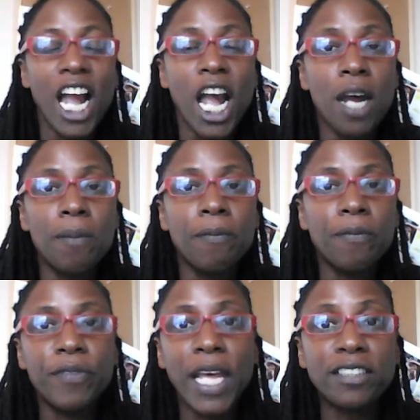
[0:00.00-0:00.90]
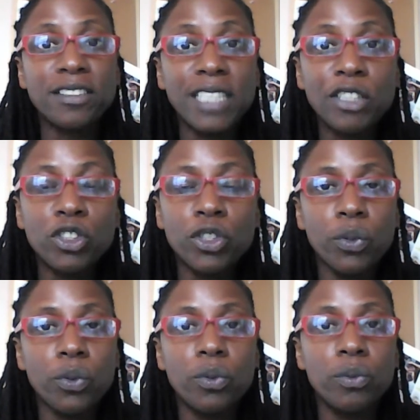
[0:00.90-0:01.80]
that
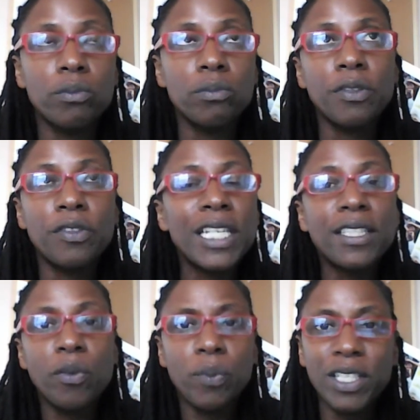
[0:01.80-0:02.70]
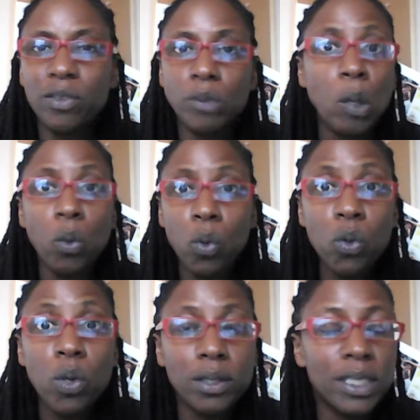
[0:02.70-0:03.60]
sensual thing that we
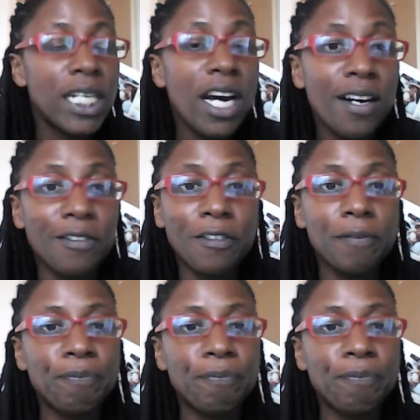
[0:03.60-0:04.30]
all love.